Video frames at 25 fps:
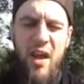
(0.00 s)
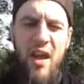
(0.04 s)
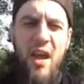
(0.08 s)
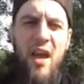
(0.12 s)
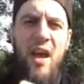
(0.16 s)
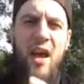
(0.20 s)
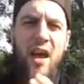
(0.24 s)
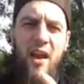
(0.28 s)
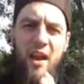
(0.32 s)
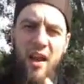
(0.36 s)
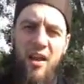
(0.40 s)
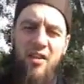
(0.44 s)

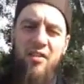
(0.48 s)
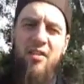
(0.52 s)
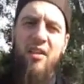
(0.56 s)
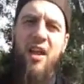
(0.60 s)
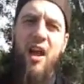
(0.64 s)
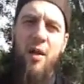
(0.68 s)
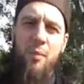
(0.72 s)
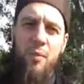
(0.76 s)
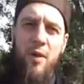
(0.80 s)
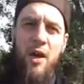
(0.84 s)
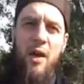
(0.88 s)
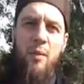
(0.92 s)
And
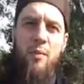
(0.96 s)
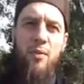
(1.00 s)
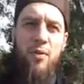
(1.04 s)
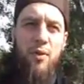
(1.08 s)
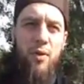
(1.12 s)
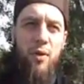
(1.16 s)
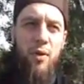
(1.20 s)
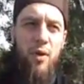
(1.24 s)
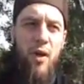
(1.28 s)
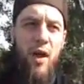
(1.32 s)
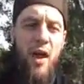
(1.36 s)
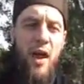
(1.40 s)
Islam
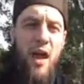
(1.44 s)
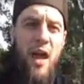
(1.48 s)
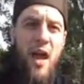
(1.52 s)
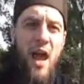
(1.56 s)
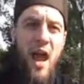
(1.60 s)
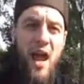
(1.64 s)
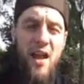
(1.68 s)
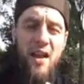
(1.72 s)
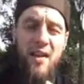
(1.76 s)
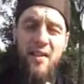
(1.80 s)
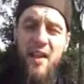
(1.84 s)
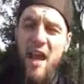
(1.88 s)
came through,
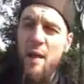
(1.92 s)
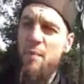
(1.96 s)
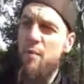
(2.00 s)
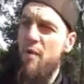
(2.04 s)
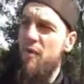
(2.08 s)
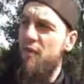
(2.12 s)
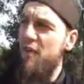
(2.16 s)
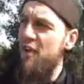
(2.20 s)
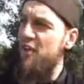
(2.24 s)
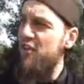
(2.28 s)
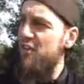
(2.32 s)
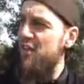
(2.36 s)
and the
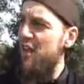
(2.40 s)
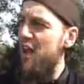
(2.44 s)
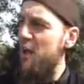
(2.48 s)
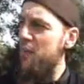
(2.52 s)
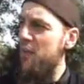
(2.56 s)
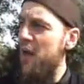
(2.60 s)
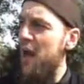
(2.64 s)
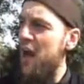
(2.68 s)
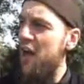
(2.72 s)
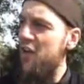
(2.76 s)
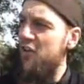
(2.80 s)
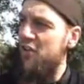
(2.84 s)
type of
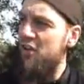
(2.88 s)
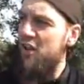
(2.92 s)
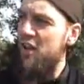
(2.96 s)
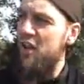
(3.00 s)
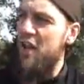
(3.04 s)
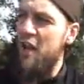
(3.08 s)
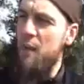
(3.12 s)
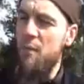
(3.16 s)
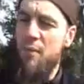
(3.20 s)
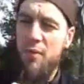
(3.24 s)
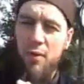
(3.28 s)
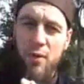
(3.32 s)
Islam that
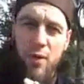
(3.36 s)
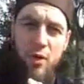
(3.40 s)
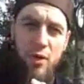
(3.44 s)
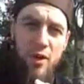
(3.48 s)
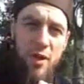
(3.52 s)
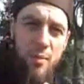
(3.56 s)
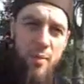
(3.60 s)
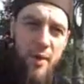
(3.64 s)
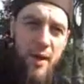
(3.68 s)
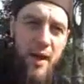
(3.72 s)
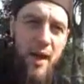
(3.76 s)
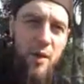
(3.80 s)
actually came
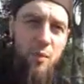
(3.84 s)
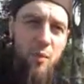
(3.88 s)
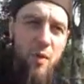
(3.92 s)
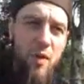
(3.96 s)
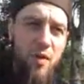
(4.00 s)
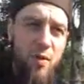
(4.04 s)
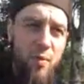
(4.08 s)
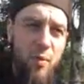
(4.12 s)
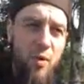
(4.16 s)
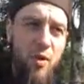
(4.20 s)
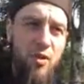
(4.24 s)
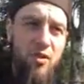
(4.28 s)
through to
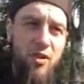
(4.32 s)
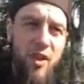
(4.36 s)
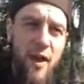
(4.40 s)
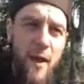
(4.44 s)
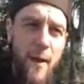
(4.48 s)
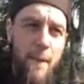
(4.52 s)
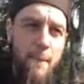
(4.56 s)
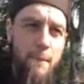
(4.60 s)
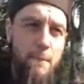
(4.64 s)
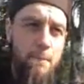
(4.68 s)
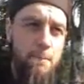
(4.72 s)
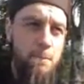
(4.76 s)
begin with
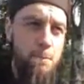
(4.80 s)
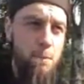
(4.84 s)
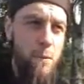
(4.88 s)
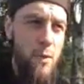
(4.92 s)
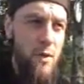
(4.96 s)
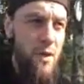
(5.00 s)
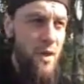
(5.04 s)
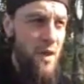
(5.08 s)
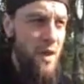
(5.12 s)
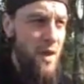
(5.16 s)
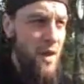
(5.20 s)
was the